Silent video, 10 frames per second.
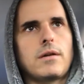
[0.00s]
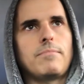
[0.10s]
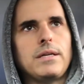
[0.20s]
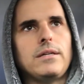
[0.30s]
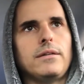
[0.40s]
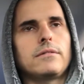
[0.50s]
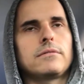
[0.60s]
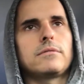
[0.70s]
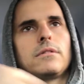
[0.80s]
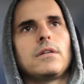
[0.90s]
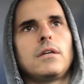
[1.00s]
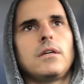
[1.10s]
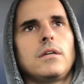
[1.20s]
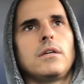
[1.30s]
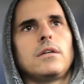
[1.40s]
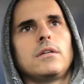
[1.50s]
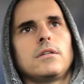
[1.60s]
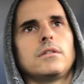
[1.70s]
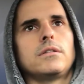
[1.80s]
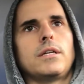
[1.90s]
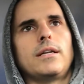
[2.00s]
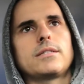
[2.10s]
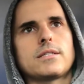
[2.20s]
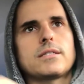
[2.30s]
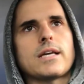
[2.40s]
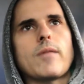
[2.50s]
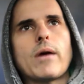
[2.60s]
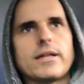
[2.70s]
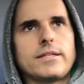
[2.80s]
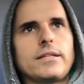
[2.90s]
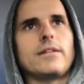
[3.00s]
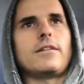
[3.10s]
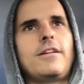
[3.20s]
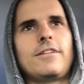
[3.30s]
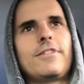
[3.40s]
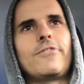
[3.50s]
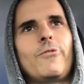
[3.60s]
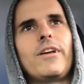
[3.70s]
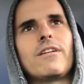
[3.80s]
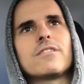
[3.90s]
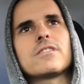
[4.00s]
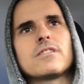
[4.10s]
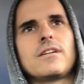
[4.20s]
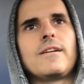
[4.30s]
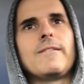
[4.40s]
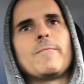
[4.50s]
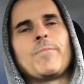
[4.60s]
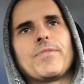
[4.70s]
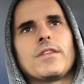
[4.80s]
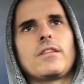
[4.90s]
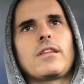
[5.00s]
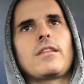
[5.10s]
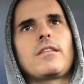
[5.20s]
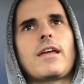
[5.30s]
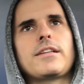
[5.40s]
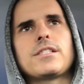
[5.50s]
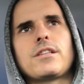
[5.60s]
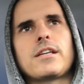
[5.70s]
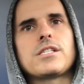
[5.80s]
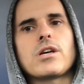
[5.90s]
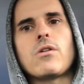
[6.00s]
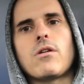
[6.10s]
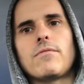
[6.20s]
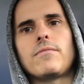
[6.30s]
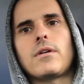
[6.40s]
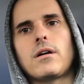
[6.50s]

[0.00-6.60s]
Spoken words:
being. And it's the same idea. We are. They show on